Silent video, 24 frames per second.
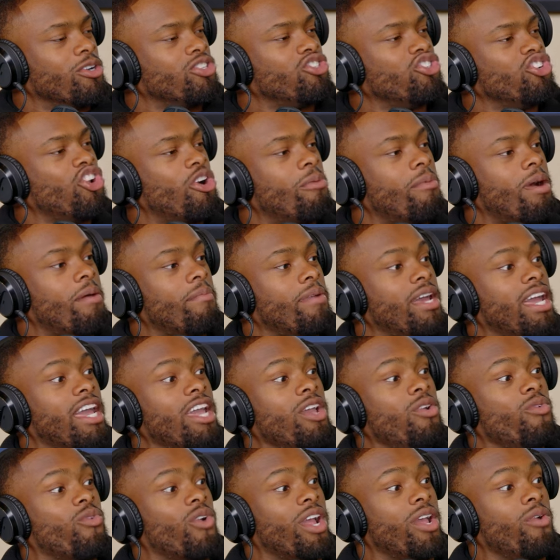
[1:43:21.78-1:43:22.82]
But you know my
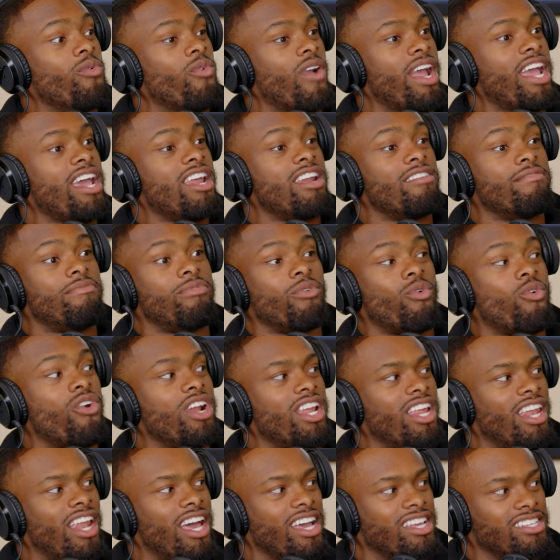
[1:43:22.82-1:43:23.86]
man, he ran the
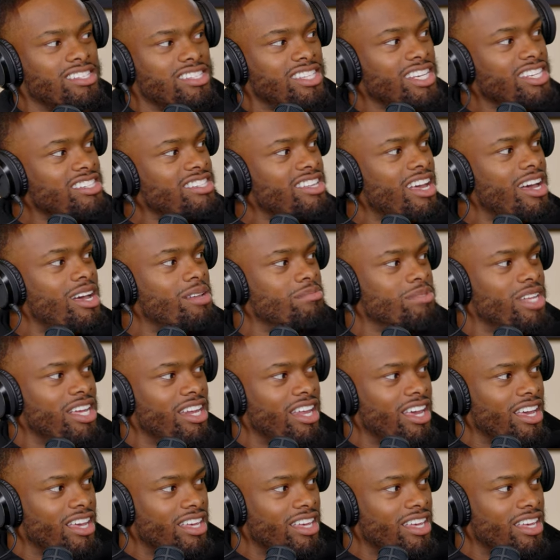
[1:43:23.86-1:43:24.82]
40 like 6 times that day.